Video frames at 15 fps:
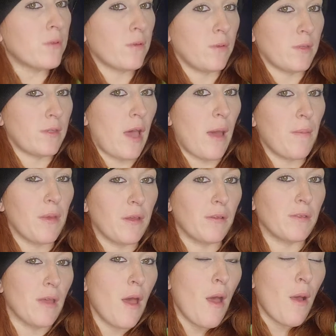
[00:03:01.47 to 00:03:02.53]
to the side
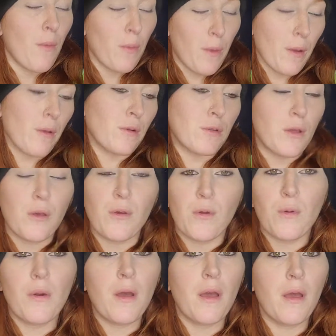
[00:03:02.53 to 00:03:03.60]
because there are
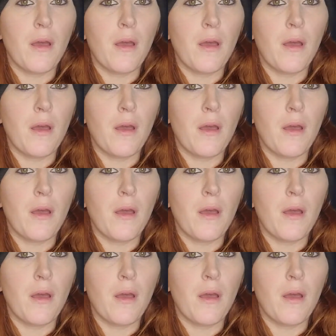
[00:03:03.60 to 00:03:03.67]
two